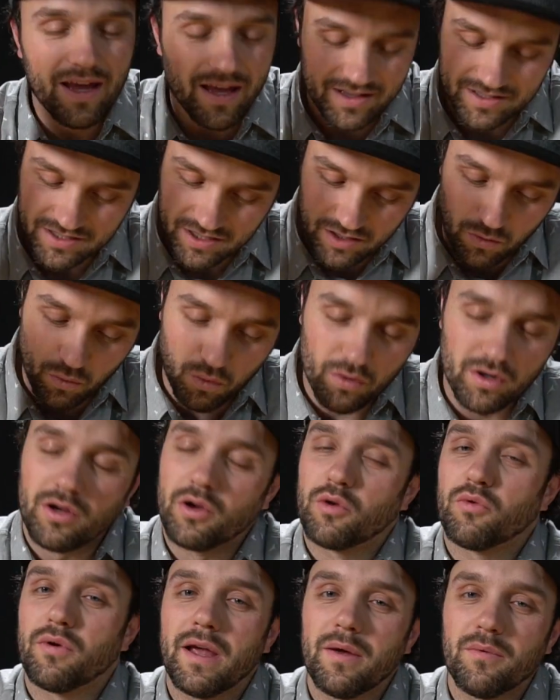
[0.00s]
It's gonna
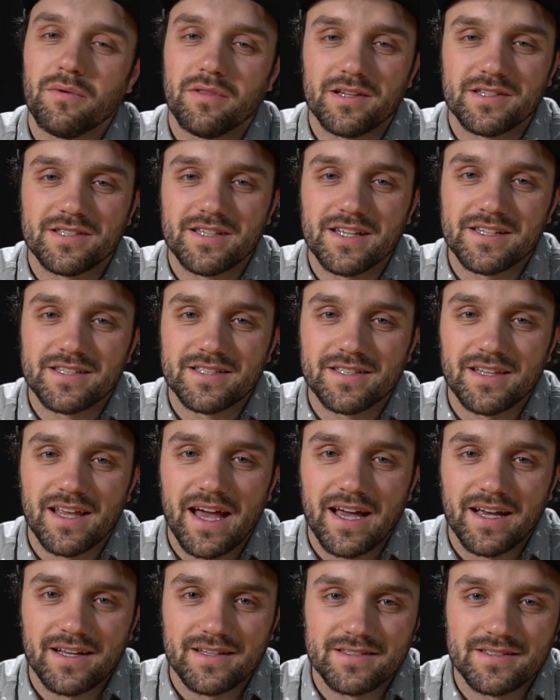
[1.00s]
work great with a set of
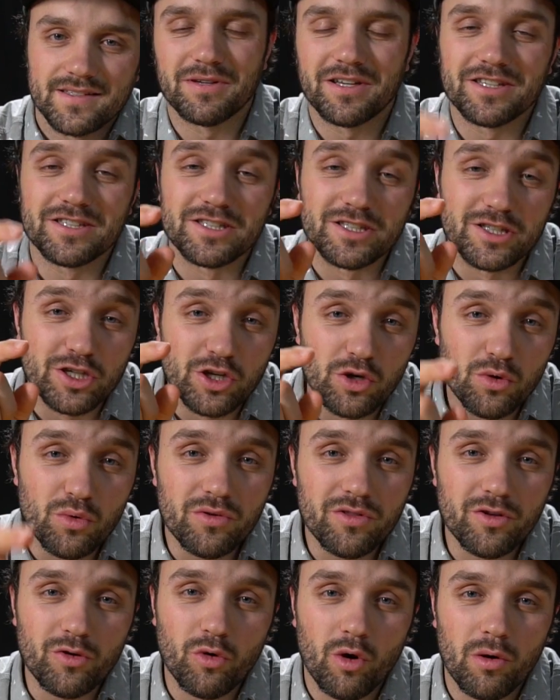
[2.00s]
slacks because
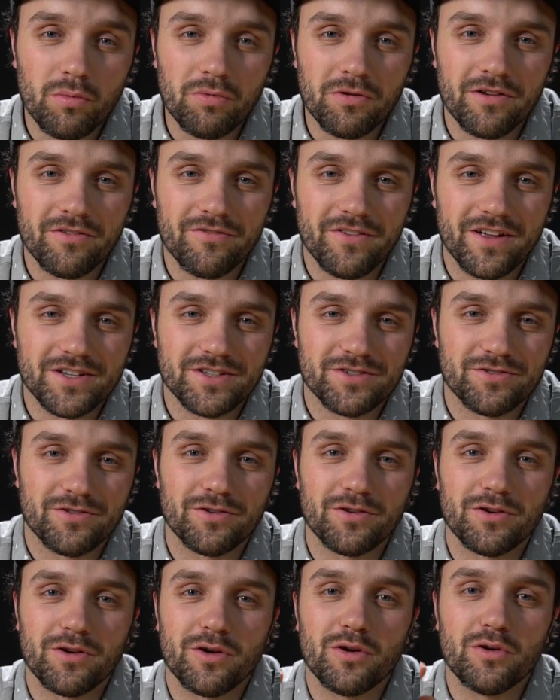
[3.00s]
you're the corporate
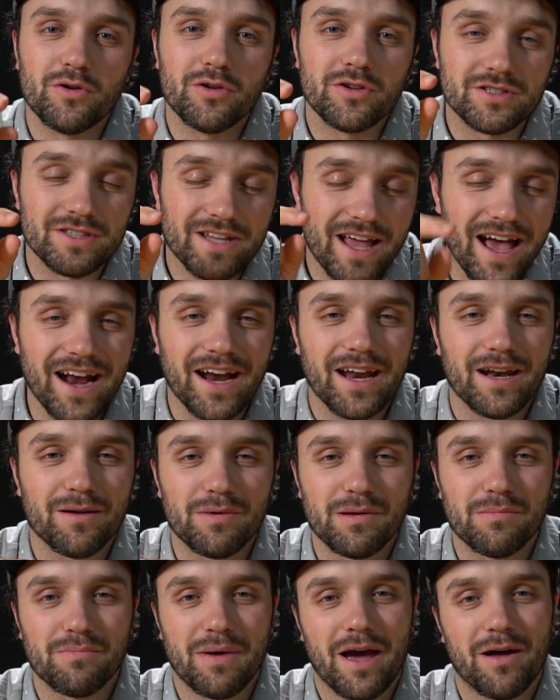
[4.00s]
adventurer who's not gonna
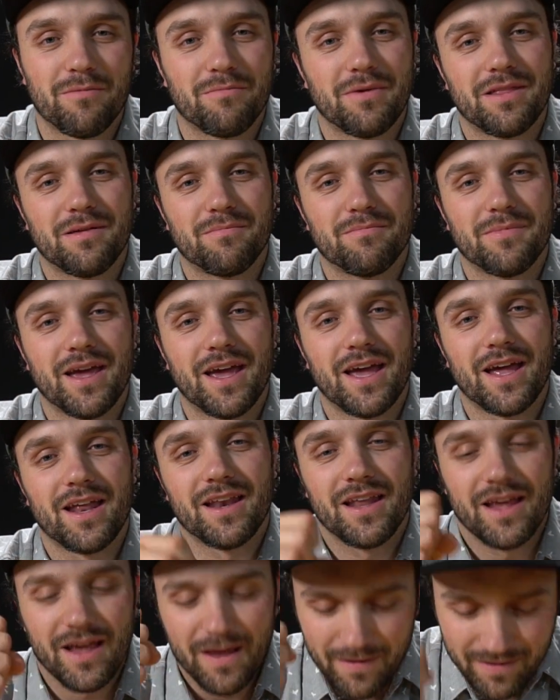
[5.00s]
be bound by the man.